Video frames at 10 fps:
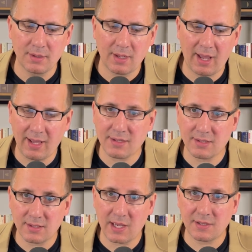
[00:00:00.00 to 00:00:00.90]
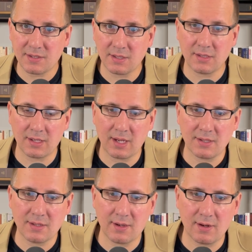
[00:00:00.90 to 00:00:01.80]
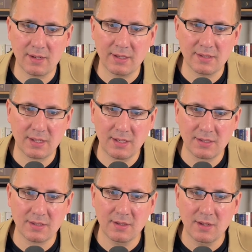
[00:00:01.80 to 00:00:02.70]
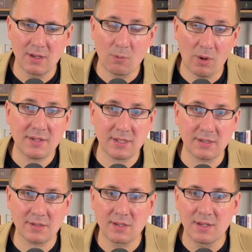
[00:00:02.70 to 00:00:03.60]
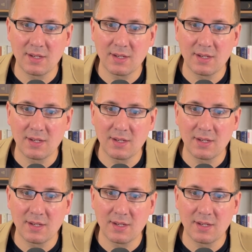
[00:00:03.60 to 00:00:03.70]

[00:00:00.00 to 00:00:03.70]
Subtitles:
as the text indicates here, was his